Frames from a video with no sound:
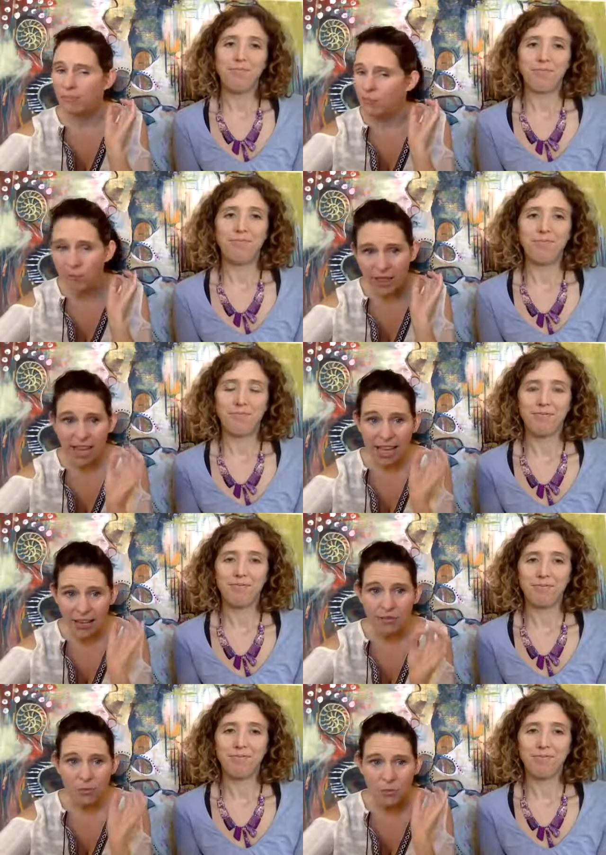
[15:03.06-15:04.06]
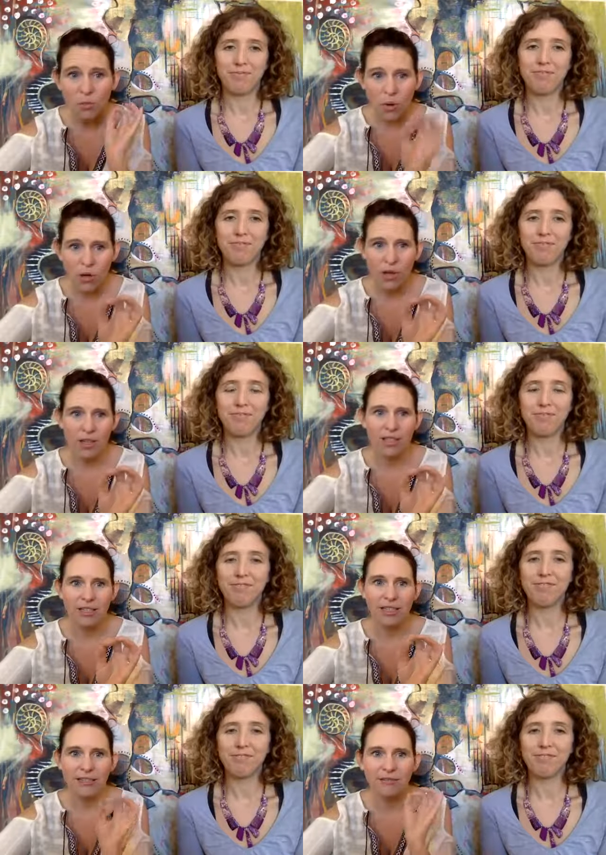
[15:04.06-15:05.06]
Speaker 1: without even
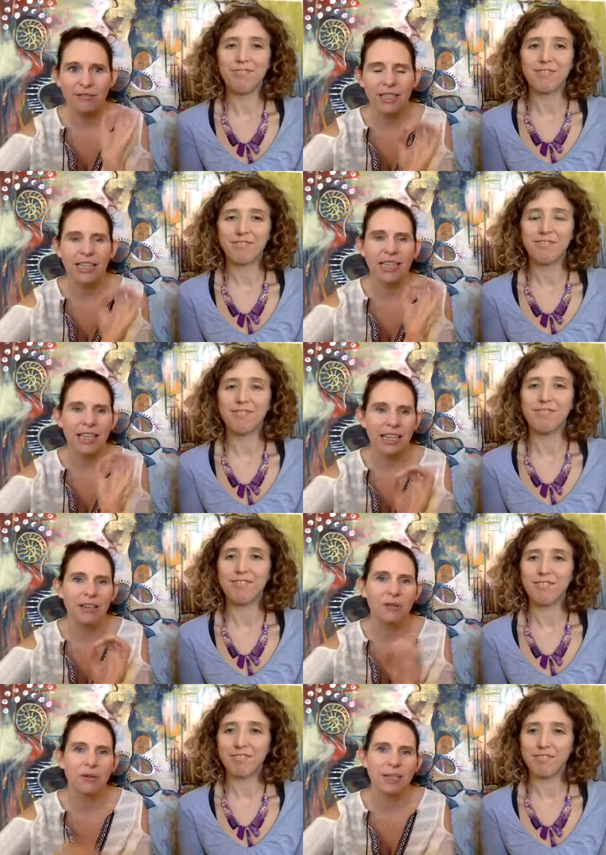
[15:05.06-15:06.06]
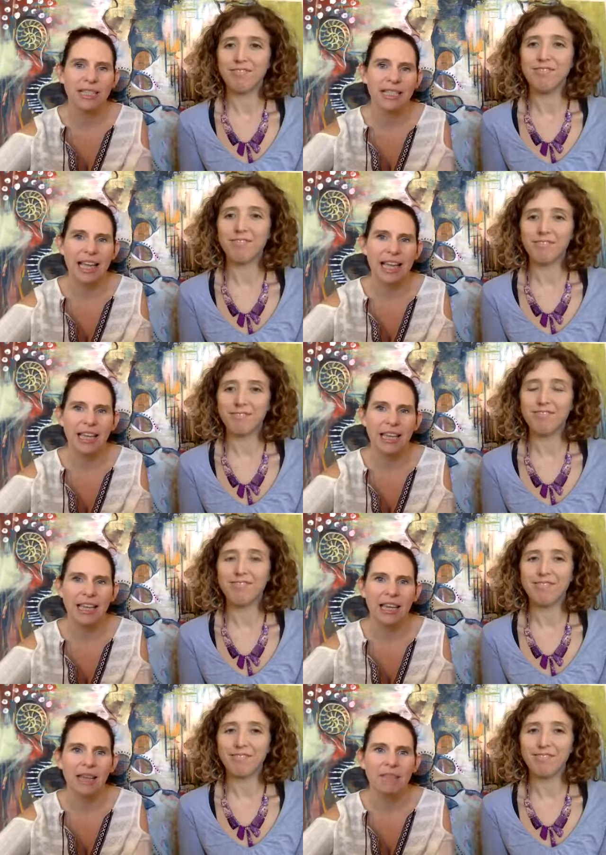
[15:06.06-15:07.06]
words. Like, really hear what we're saying
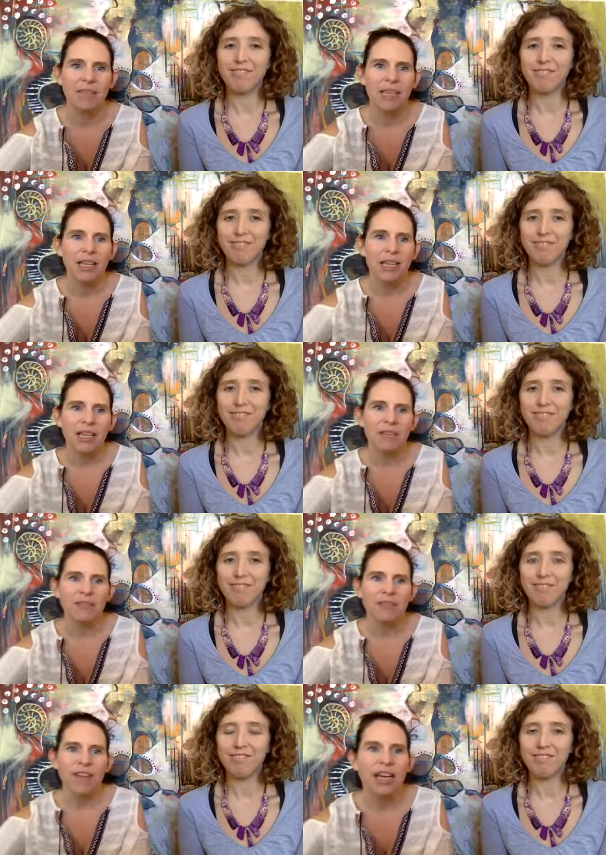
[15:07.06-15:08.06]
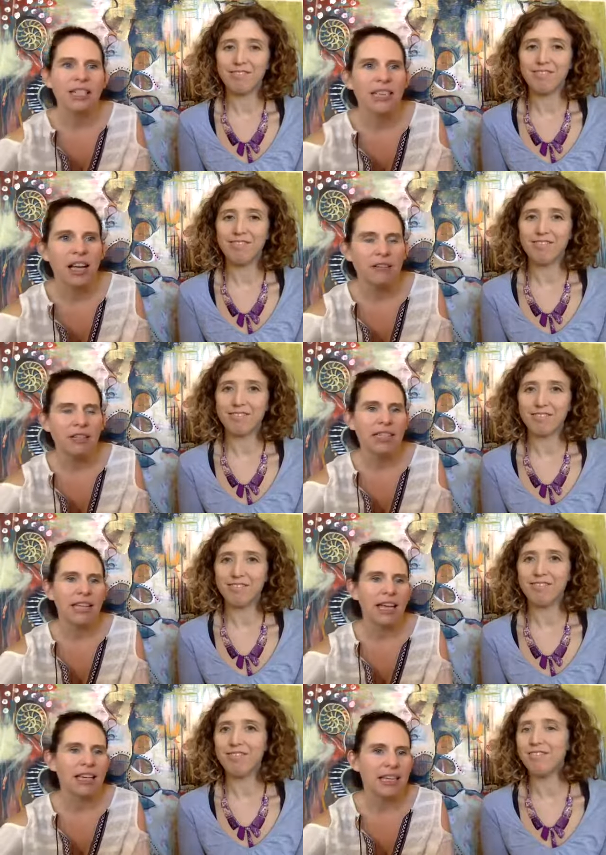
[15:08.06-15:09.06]
here. In fact, I would
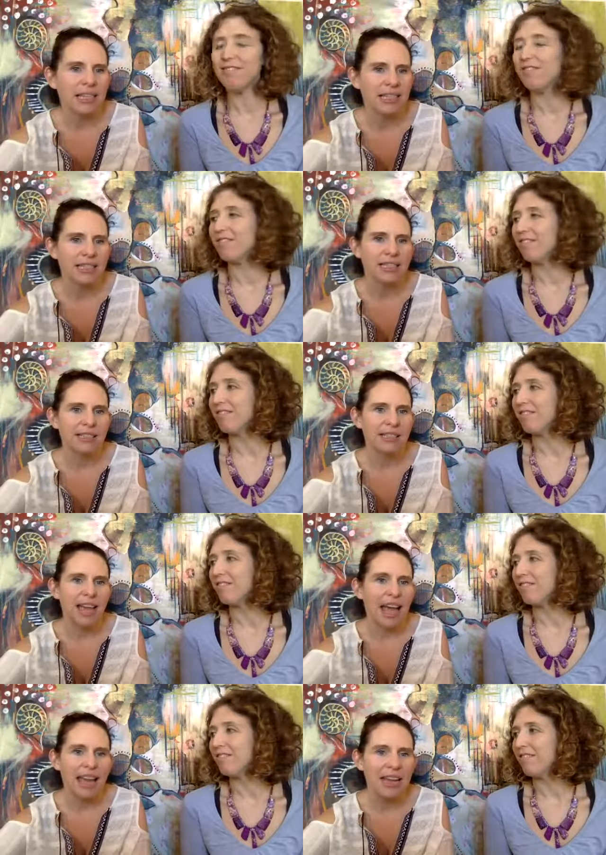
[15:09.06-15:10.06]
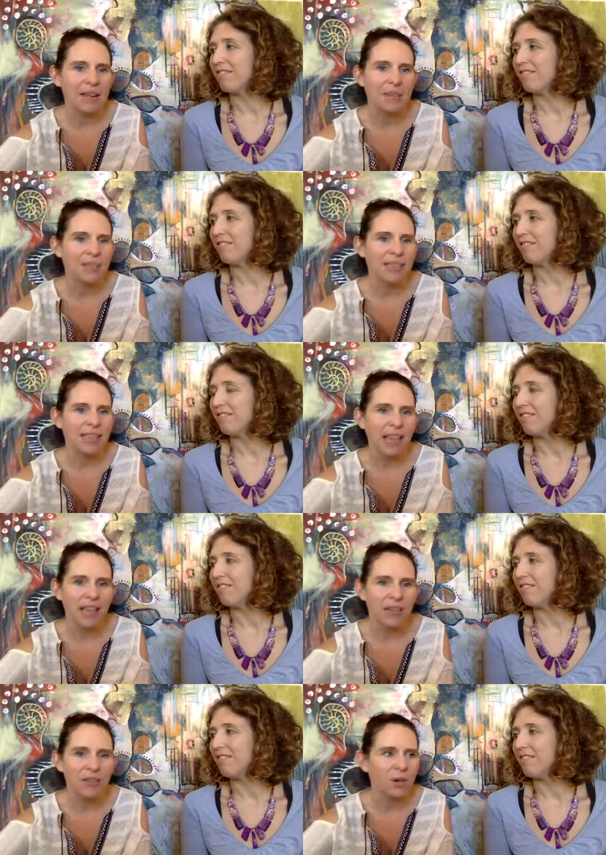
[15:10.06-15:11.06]
say it's eighty percent
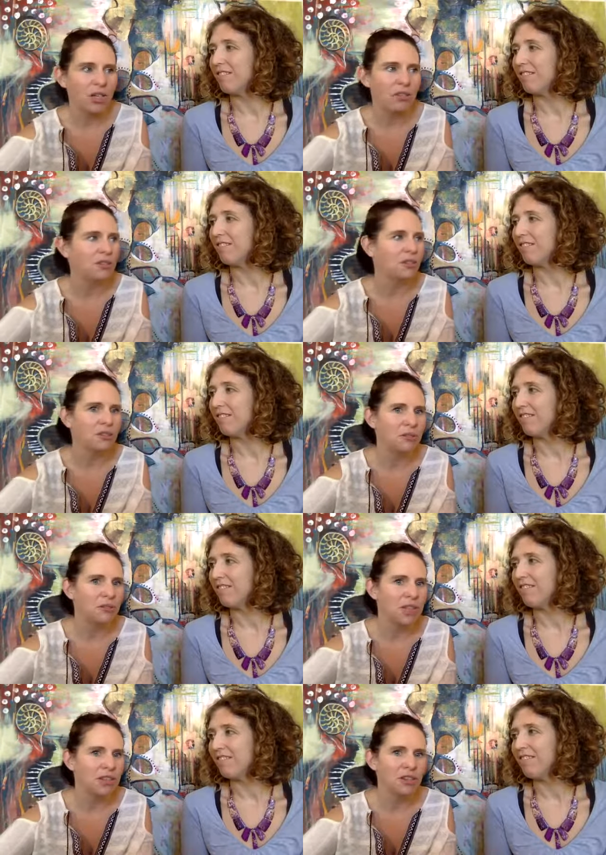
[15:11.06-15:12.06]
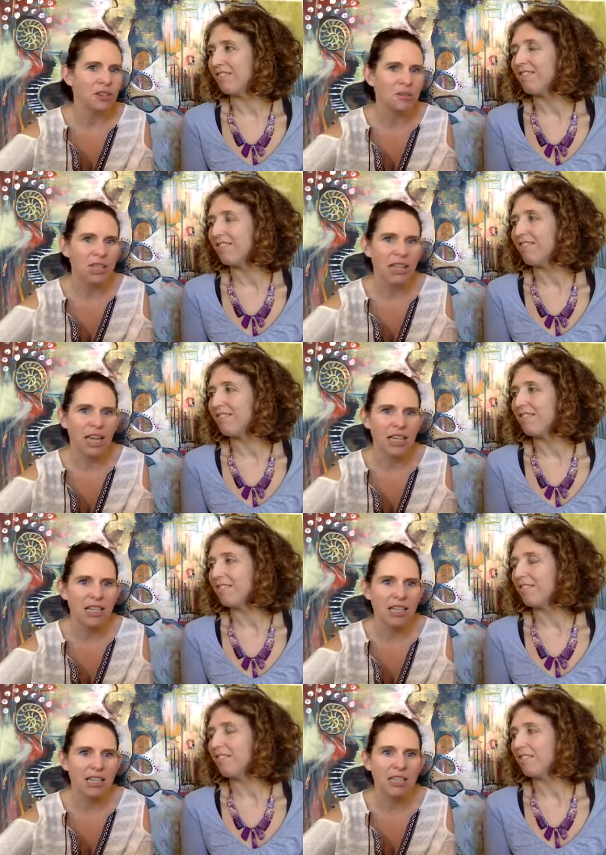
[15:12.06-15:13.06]
of what you do in your
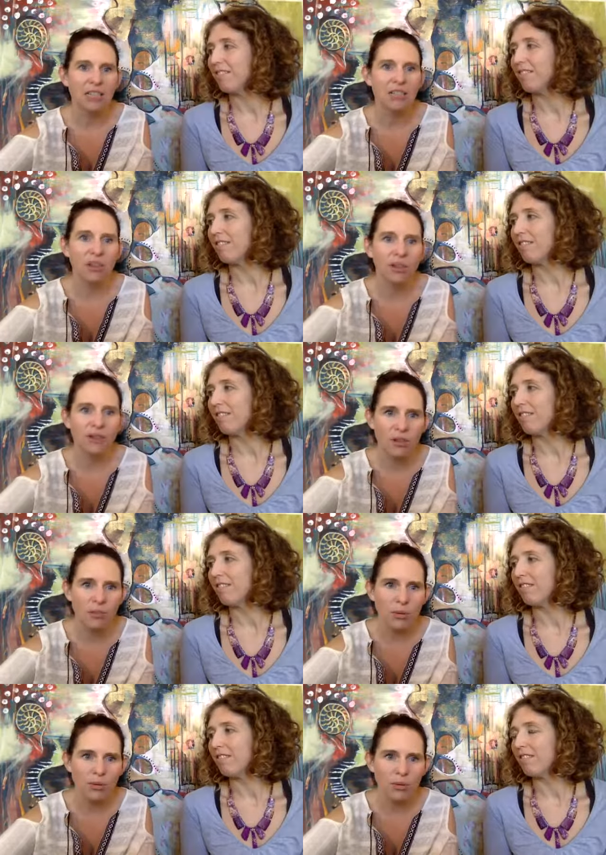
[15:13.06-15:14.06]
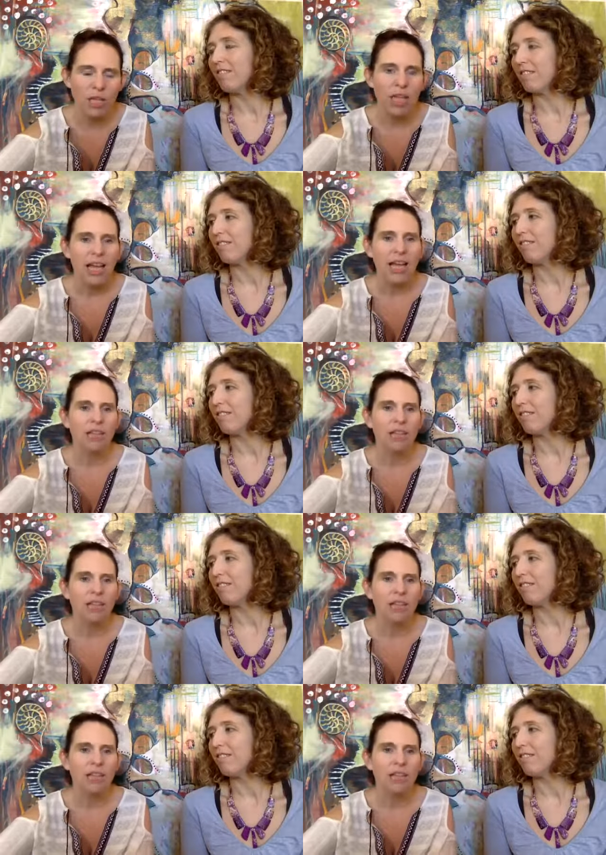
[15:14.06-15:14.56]
communication is nonverbal, and a